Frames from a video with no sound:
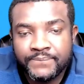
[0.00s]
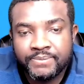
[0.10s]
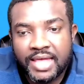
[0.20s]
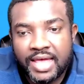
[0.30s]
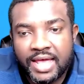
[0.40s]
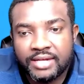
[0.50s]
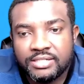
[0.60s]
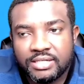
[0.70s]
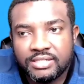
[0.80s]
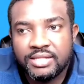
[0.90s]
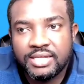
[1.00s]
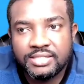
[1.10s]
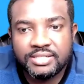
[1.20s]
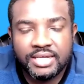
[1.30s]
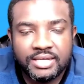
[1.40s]
And this
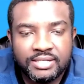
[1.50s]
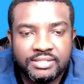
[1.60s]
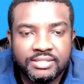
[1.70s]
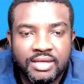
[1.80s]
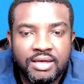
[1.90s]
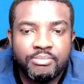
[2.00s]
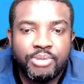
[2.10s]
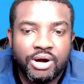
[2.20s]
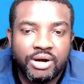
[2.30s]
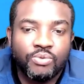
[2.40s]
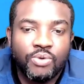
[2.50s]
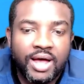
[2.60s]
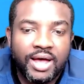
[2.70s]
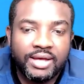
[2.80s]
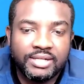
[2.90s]
is part of
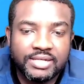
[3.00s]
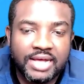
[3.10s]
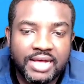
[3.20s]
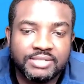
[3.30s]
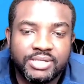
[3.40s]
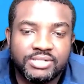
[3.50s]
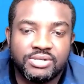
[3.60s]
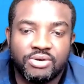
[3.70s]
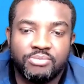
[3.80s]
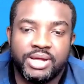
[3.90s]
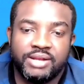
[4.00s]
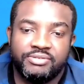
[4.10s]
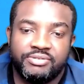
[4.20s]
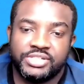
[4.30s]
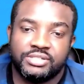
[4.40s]
why it has been so
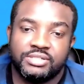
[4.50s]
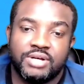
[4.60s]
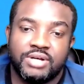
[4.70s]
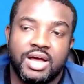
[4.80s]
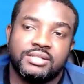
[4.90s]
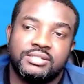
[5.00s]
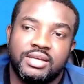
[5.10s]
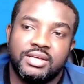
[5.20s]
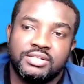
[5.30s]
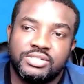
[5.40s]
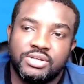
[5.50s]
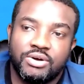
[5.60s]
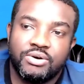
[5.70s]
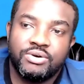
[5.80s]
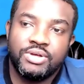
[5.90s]
beneficial to us. And
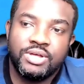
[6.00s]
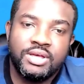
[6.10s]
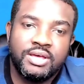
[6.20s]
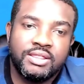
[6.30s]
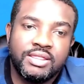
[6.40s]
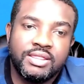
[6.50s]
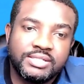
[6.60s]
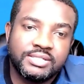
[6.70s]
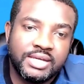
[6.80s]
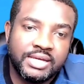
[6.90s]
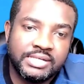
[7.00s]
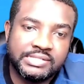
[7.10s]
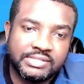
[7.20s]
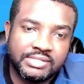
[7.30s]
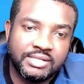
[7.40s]
so this
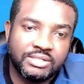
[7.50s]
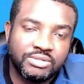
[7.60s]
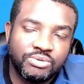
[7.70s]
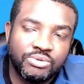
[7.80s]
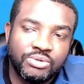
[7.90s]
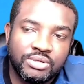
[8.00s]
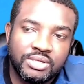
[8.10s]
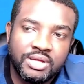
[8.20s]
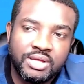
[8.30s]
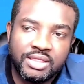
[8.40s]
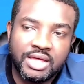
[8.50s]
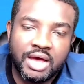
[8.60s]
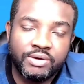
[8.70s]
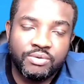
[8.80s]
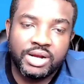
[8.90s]
is the tool that
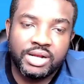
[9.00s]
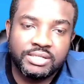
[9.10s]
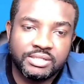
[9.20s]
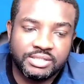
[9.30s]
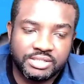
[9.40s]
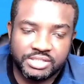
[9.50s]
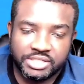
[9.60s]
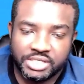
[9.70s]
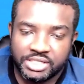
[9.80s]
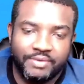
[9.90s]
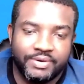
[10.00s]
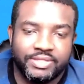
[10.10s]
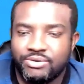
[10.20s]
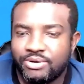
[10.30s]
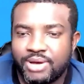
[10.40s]
we wanted to chit chat with
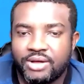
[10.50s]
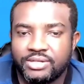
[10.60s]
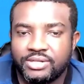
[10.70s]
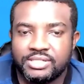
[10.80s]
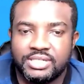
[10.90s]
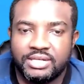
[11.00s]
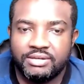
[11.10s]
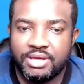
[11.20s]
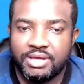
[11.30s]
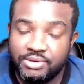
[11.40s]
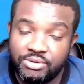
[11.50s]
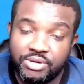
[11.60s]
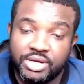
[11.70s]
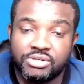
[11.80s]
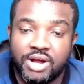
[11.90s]
you about and see maybe you can
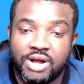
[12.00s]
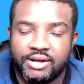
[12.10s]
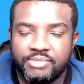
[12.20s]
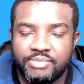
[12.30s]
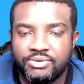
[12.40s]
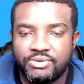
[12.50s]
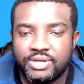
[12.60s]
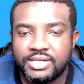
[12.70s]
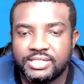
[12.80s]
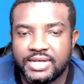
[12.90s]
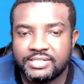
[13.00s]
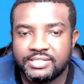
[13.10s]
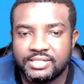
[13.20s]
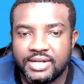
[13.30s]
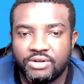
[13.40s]
try it, maybe you can test it
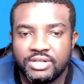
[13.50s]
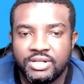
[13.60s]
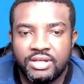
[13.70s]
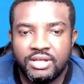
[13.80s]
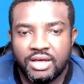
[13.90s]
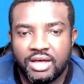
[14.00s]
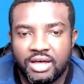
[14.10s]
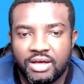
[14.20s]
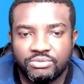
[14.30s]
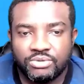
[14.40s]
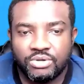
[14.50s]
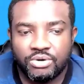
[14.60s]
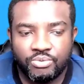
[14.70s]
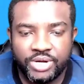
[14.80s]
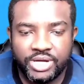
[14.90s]
out. Or
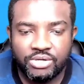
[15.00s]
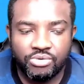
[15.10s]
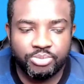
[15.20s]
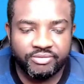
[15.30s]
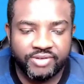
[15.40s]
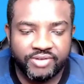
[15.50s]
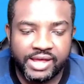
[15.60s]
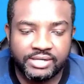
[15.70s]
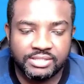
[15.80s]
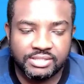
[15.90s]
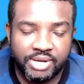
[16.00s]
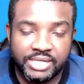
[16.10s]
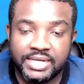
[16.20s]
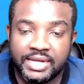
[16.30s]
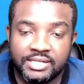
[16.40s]
we do provide some
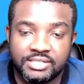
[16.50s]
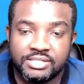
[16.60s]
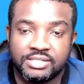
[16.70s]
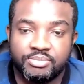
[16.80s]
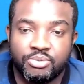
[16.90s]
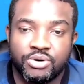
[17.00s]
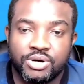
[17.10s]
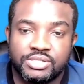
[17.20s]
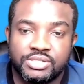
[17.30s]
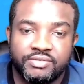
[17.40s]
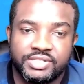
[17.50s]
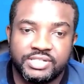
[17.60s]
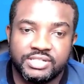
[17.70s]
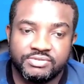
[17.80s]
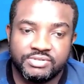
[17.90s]
maintenance and support
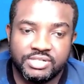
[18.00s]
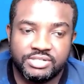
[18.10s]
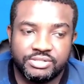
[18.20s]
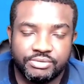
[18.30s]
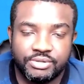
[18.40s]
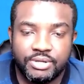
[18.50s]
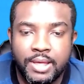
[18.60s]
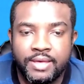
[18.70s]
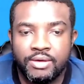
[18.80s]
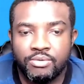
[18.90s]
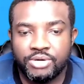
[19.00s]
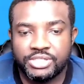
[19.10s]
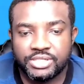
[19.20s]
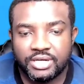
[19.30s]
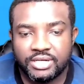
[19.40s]
services for this tool, which
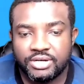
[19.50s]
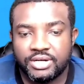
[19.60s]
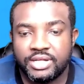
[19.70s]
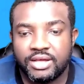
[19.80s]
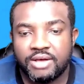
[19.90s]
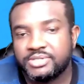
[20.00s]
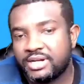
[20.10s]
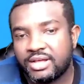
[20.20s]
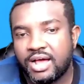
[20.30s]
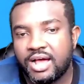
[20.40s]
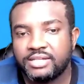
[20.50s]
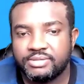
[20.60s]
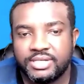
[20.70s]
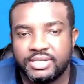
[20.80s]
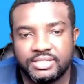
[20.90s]
certainly comes at a cost
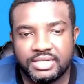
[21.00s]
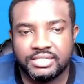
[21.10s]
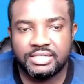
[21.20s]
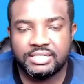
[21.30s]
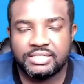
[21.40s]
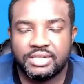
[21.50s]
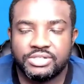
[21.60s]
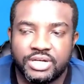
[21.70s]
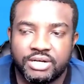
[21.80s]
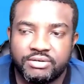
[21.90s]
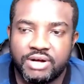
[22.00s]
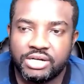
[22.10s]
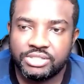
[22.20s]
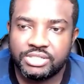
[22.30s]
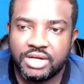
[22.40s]
because that's essentially around our
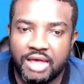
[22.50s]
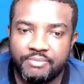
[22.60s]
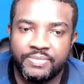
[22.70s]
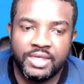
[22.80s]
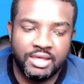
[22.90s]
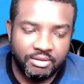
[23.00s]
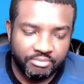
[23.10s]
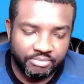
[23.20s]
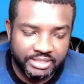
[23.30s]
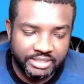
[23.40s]
time. But this